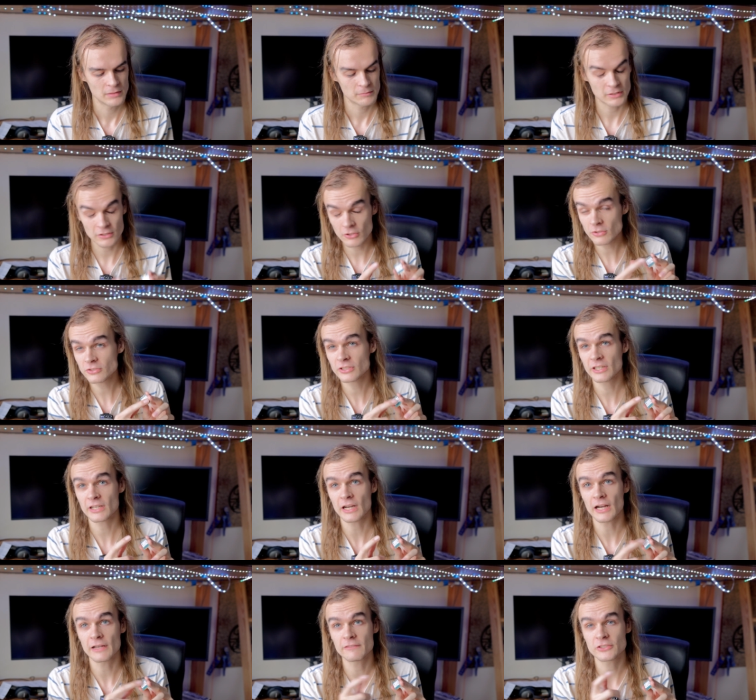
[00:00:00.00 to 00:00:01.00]
But it looks
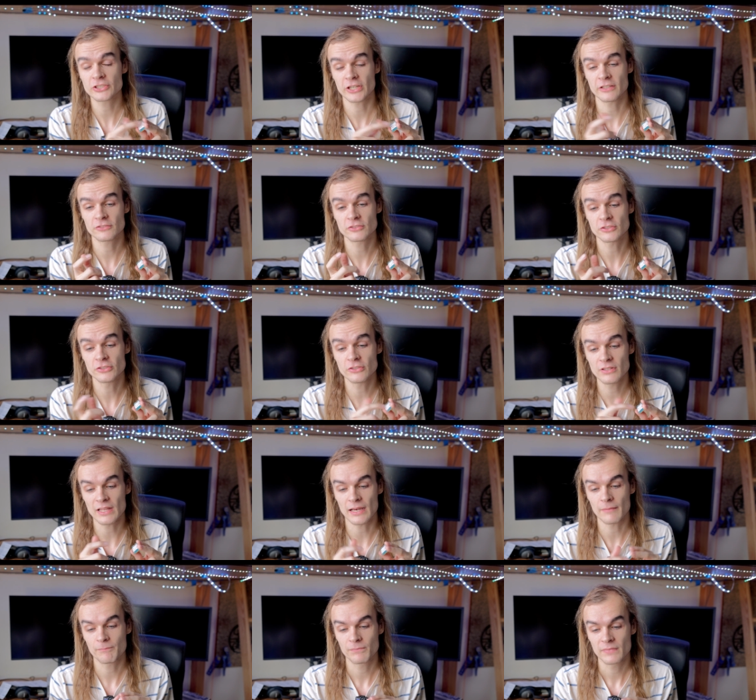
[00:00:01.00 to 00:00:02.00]
like I have a chance to do
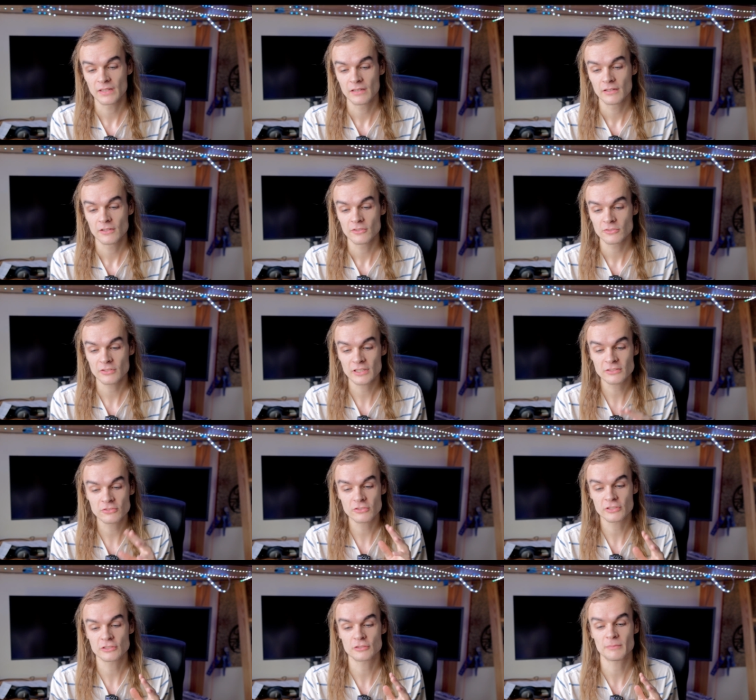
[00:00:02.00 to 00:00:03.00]
that. So let's
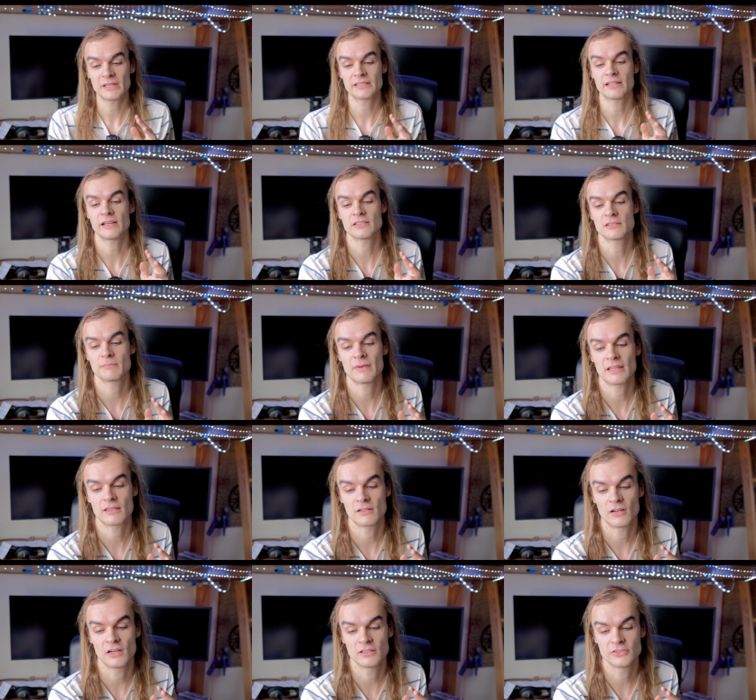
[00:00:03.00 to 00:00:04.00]
look into my test
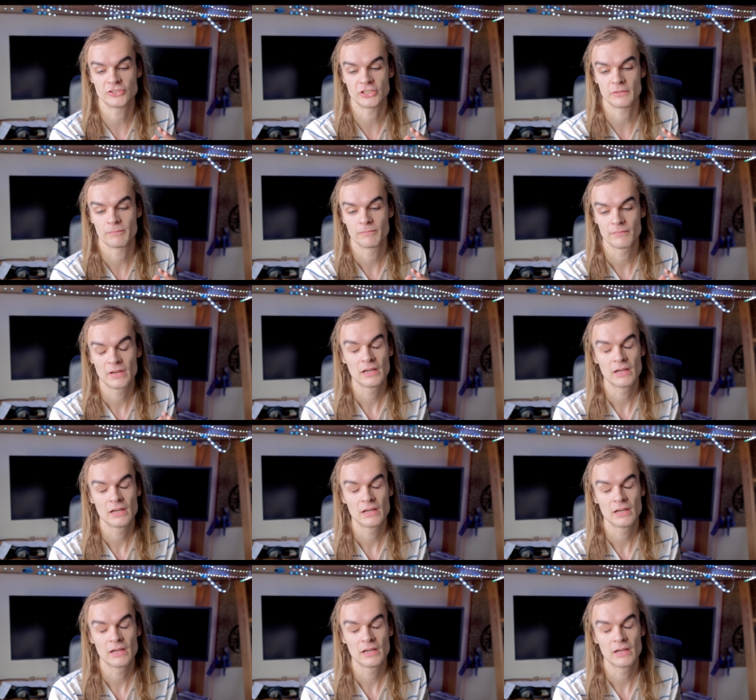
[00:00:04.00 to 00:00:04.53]
methodology.